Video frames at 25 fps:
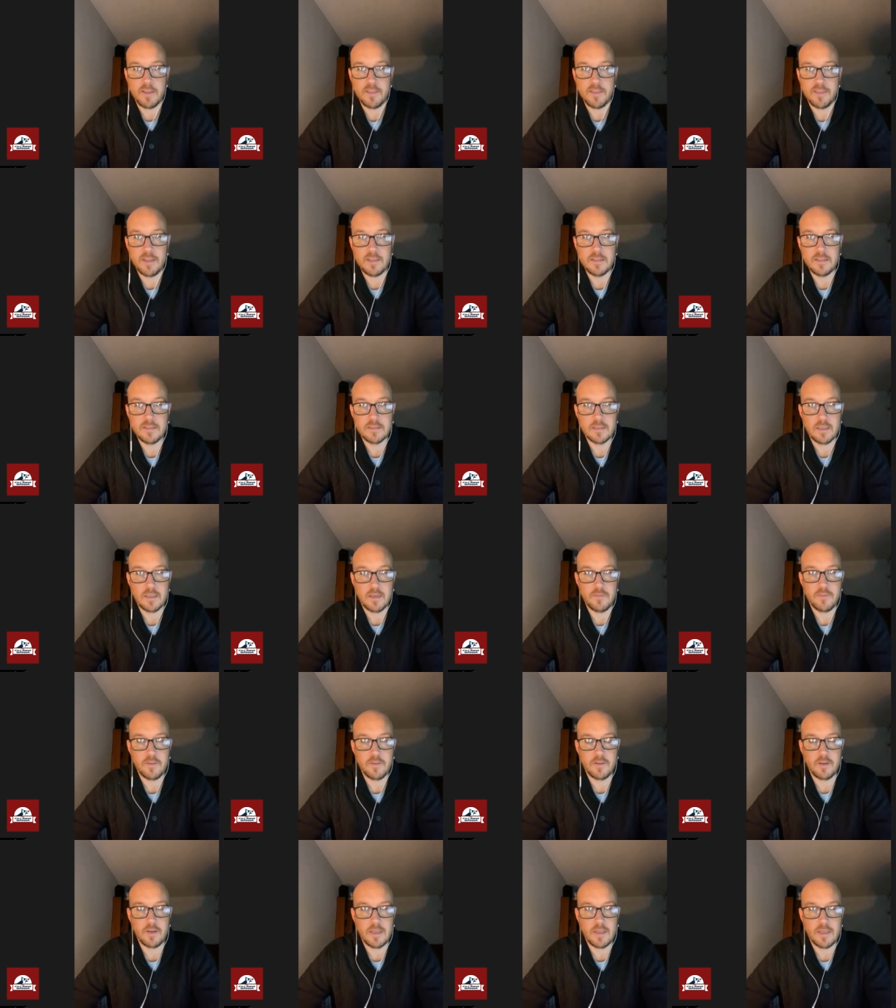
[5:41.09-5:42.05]
like this. I
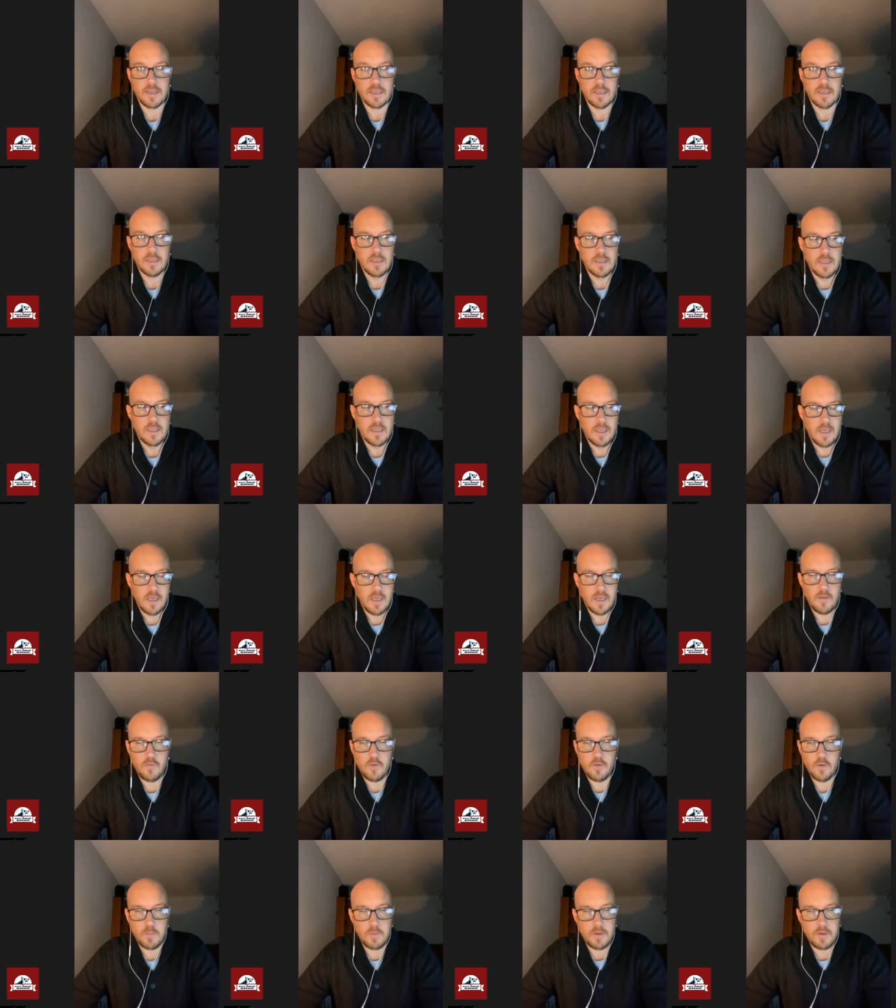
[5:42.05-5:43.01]
feel like a
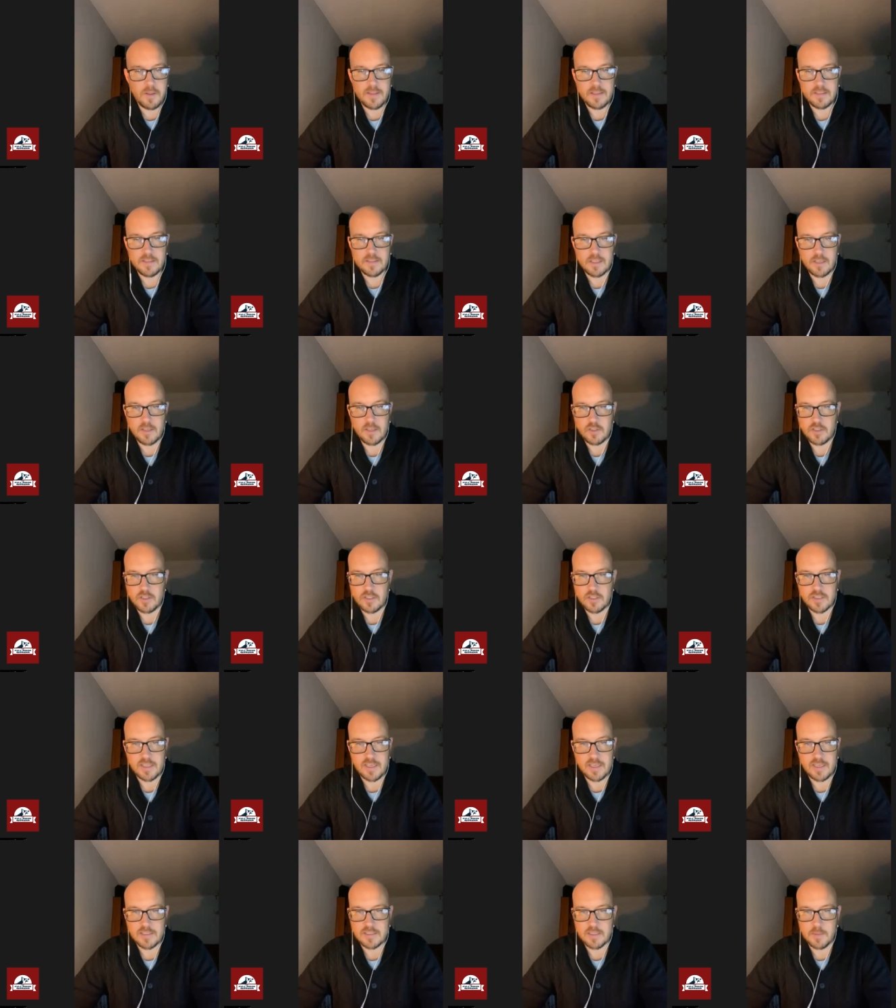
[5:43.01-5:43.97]
film like this, they usually
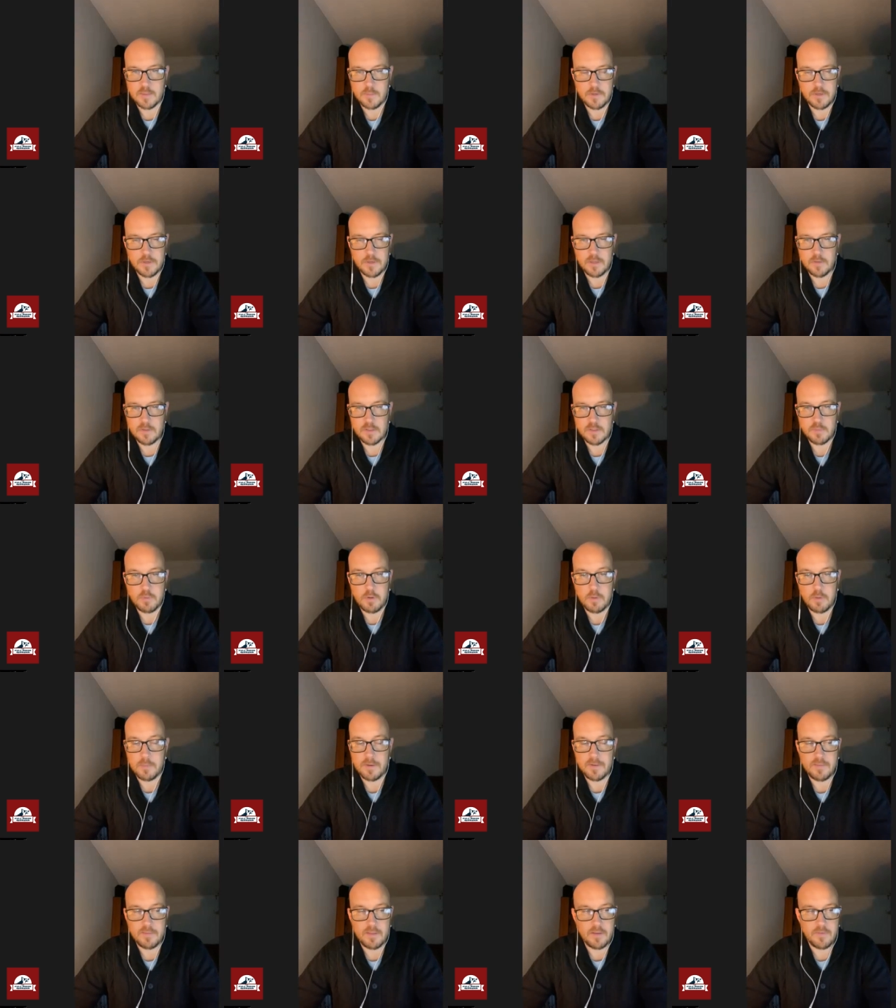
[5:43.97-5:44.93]
just get someone who's
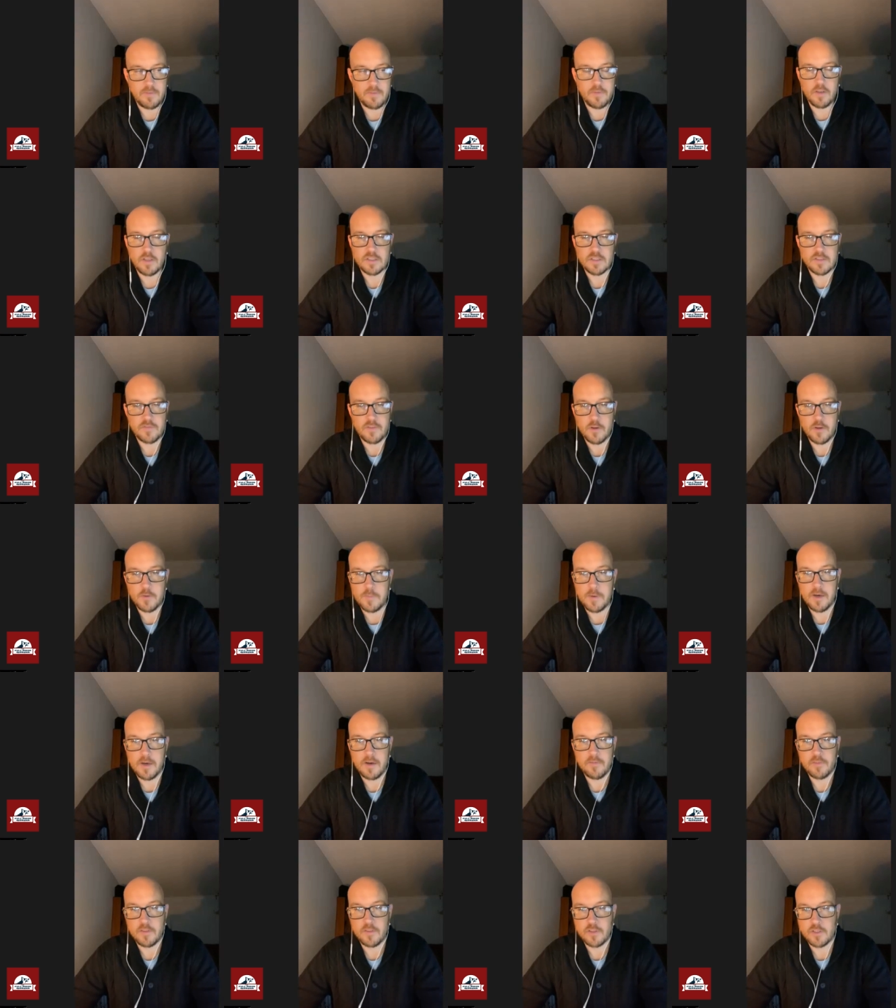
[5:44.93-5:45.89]
probably their first film
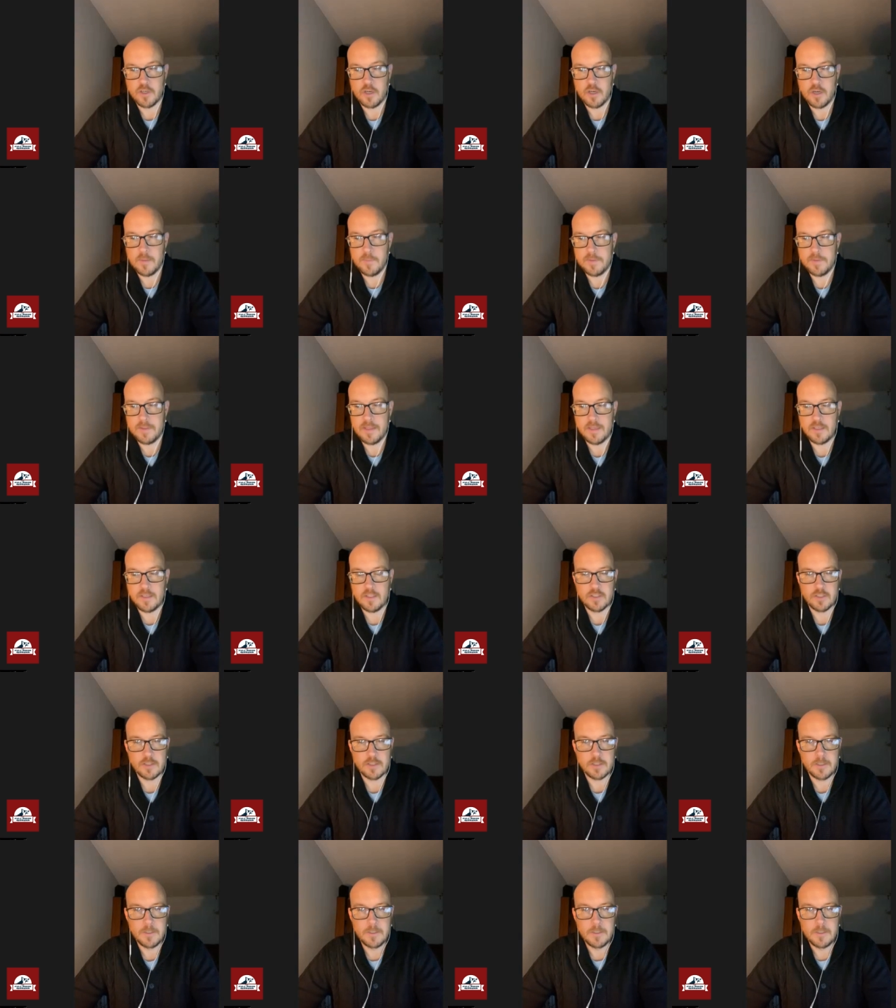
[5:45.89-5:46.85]
half the time, and they
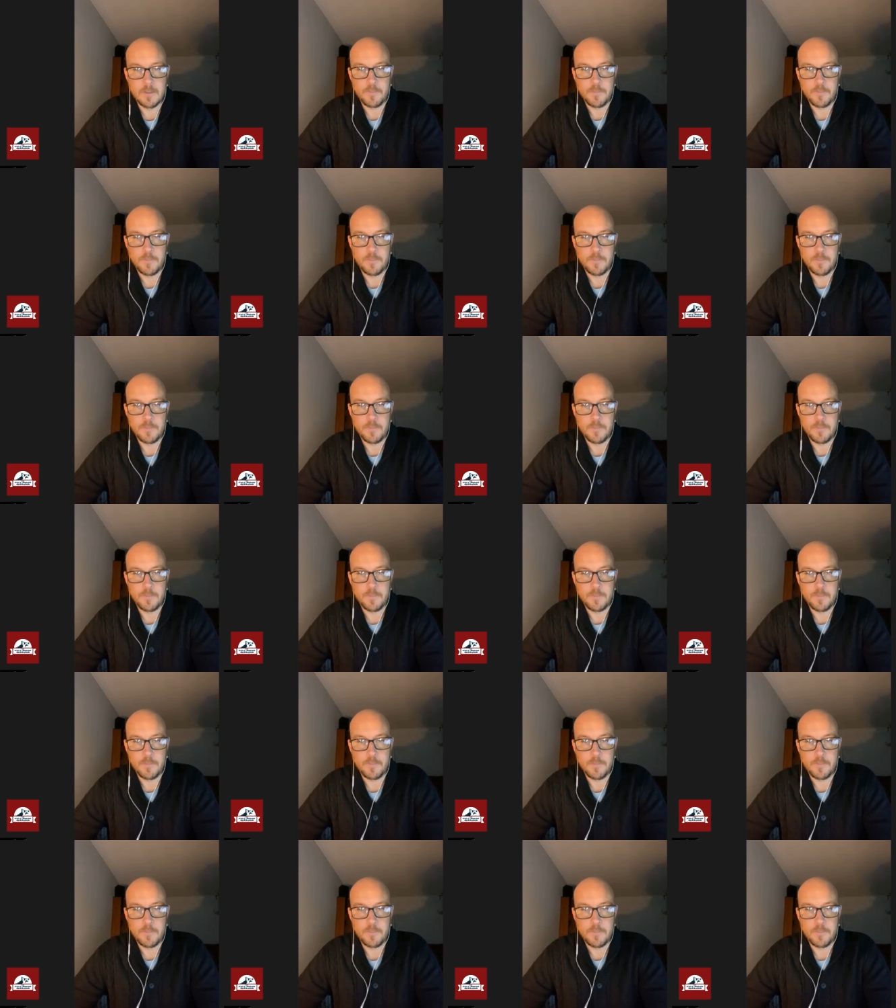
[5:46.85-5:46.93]
just